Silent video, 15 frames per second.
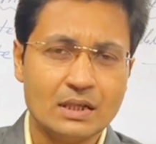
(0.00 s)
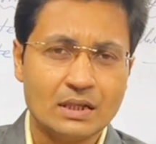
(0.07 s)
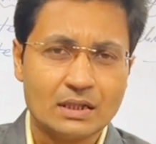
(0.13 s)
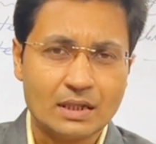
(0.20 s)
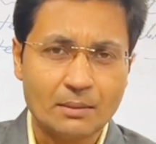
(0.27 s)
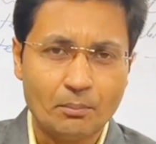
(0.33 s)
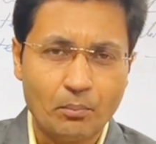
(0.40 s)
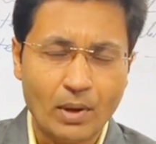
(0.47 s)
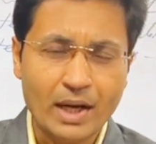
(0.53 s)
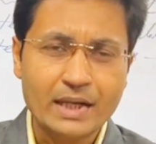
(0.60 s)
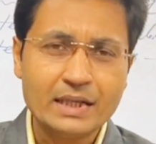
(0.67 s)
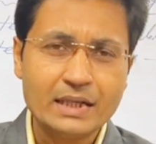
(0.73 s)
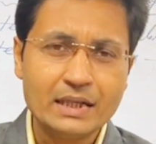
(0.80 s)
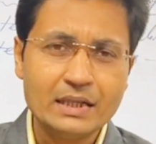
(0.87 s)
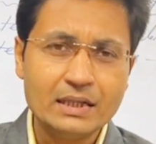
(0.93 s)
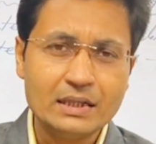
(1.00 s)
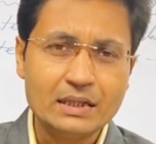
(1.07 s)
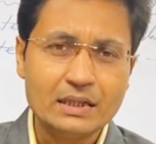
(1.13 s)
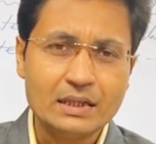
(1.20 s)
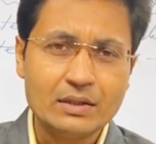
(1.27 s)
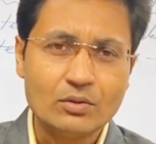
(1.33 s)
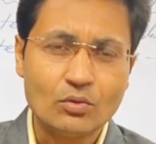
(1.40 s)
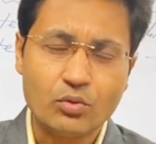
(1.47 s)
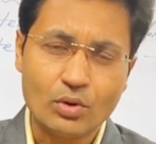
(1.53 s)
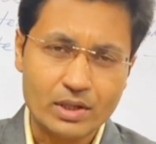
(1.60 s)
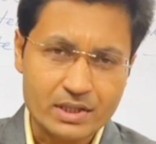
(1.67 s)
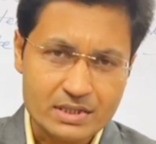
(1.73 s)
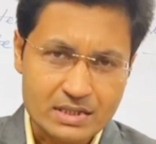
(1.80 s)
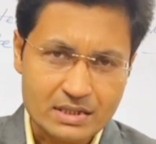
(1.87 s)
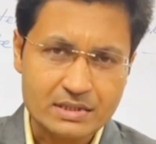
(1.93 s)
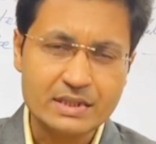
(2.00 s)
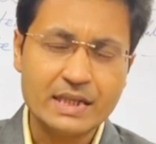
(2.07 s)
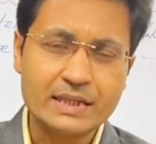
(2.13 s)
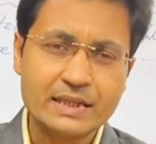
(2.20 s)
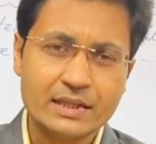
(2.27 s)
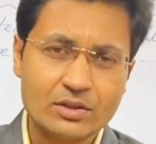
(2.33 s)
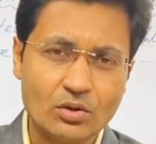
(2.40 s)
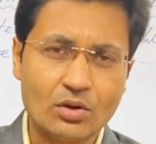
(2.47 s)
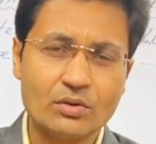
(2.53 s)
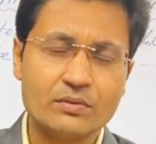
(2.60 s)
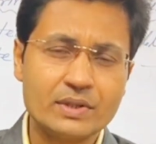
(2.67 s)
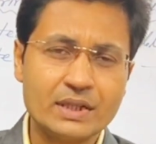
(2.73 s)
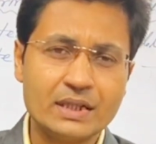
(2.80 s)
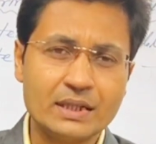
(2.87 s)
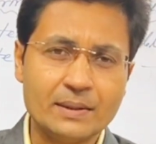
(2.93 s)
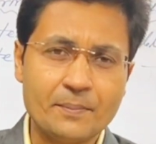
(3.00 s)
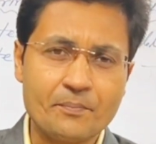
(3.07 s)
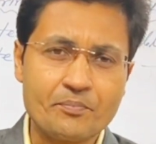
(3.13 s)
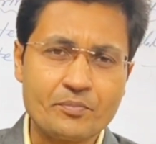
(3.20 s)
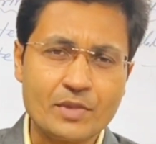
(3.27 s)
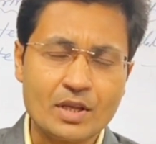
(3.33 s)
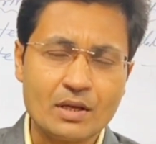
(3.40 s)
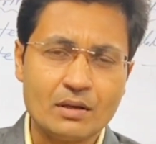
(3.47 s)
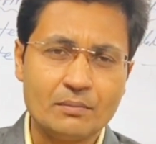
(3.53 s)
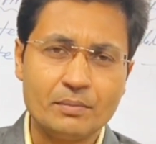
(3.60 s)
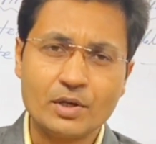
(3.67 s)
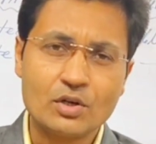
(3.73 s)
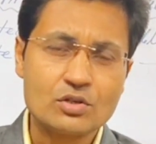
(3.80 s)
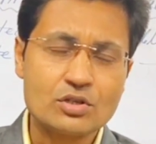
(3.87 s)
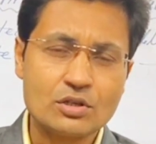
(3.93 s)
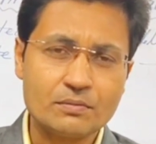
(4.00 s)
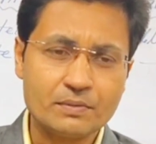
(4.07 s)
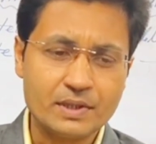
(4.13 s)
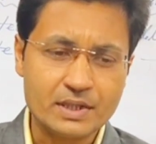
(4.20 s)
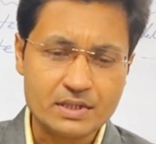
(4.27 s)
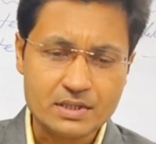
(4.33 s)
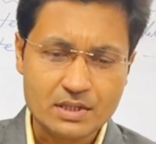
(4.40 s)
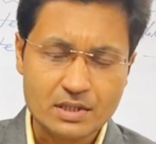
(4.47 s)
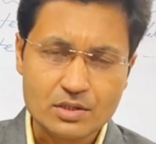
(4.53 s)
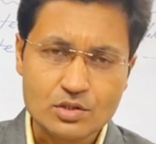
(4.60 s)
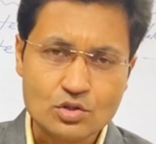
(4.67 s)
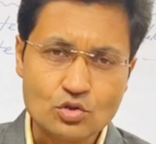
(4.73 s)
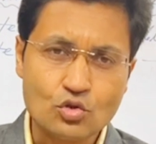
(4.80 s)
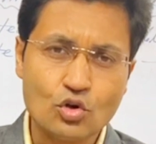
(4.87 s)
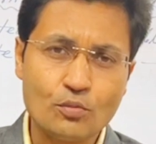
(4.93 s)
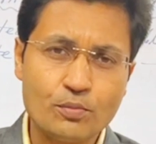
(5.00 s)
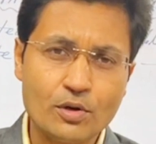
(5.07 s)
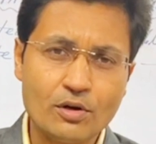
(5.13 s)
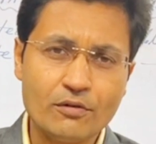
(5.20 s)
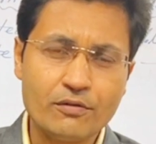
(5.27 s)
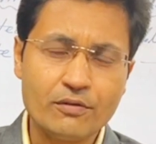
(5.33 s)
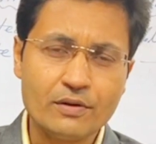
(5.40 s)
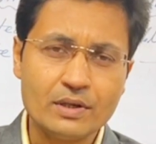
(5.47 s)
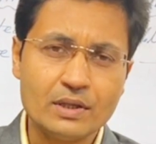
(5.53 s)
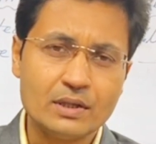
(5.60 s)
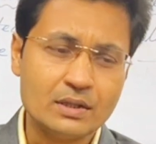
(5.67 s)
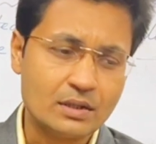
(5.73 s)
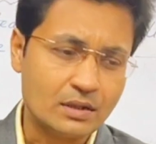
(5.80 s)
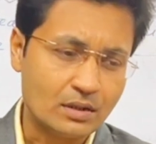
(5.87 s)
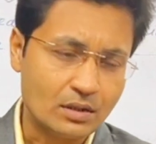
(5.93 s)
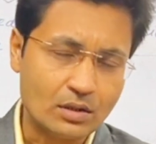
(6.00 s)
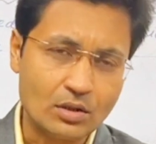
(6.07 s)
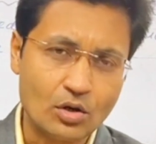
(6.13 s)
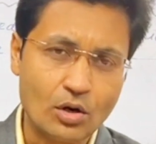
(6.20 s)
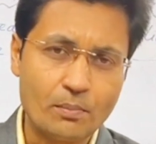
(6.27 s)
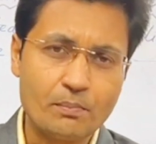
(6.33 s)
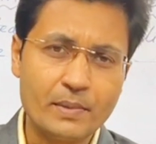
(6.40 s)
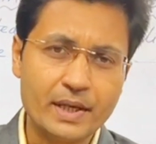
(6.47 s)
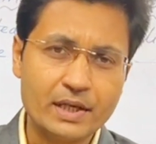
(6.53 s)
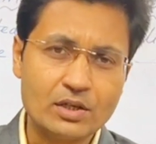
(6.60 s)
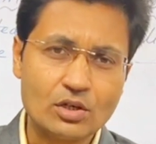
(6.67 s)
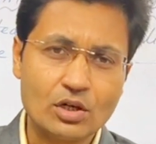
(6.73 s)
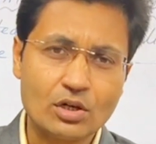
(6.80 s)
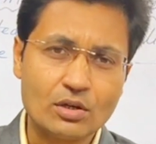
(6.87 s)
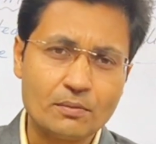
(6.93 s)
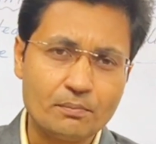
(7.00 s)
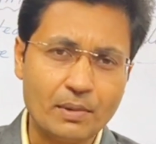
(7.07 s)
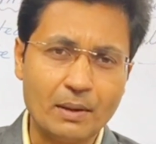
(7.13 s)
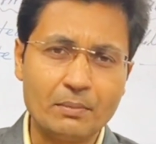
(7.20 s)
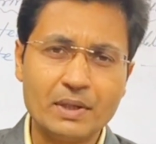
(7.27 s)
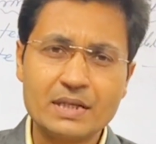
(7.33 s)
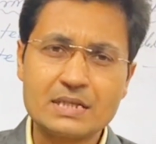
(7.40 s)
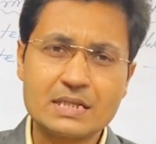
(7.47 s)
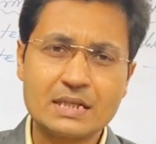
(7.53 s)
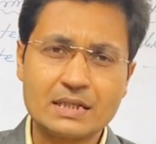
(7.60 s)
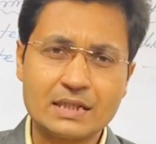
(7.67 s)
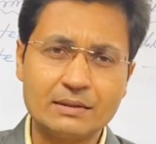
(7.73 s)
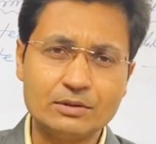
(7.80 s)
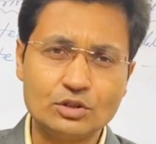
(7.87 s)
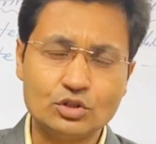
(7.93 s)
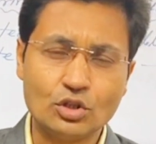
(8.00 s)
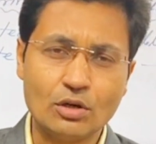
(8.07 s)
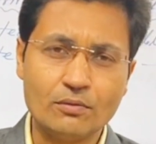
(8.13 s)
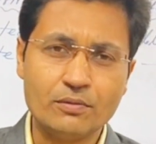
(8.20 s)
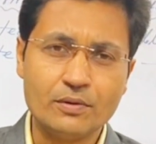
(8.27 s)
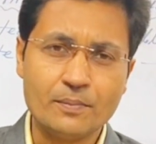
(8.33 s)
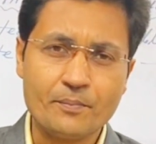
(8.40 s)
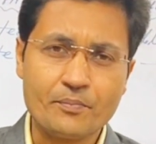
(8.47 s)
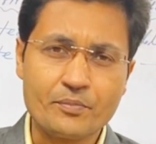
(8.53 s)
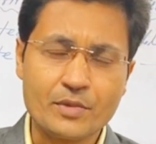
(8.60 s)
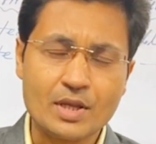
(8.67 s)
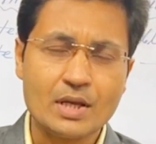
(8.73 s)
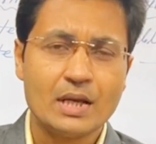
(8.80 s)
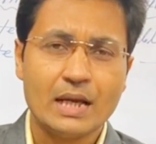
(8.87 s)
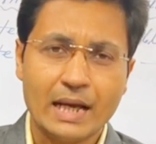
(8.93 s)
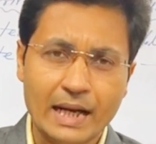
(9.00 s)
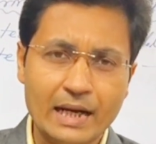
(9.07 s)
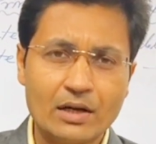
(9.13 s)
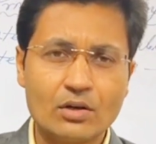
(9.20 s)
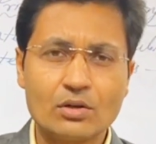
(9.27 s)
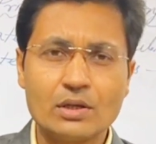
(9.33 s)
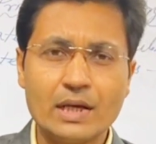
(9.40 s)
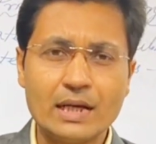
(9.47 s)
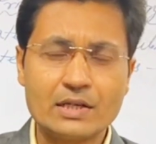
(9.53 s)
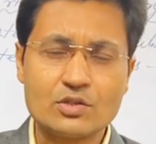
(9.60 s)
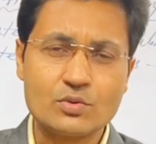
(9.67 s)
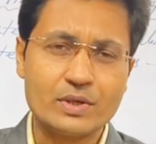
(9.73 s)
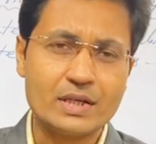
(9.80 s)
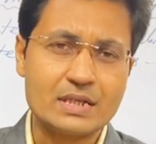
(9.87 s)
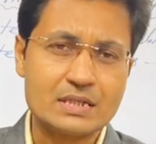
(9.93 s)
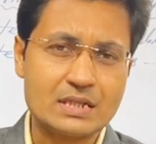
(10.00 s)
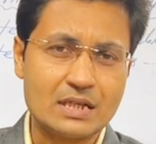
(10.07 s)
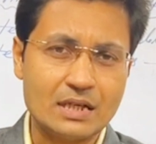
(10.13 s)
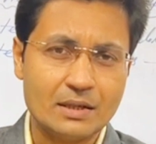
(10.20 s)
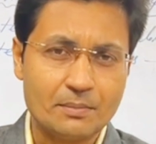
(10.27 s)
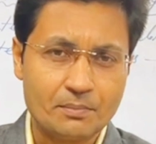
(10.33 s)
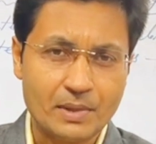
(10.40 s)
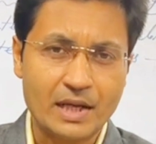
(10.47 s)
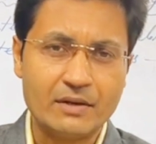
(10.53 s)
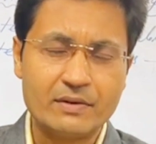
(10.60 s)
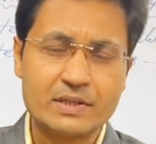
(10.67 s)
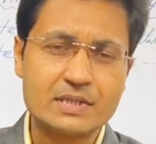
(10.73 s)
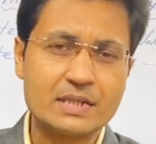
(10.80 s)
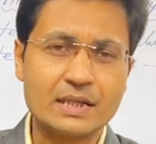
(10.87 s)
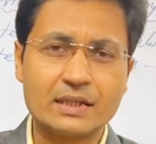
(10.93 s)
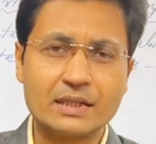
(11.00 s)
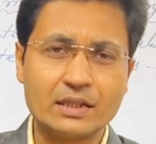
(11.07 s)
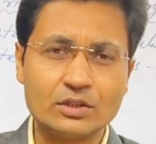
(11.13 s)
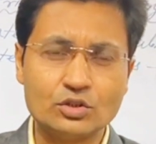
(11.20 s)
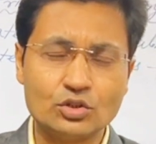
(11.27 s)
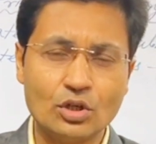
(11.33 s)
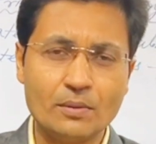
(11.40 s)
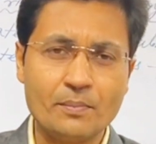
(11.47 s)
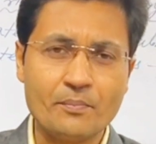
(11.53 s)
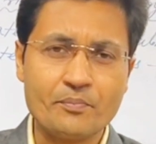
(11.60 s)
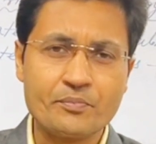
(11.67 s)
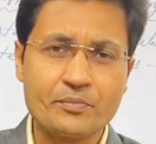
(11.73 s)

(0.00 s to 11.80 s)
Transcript: the binary what is created already because of this scope of government or public sector job and as well as the private sector job,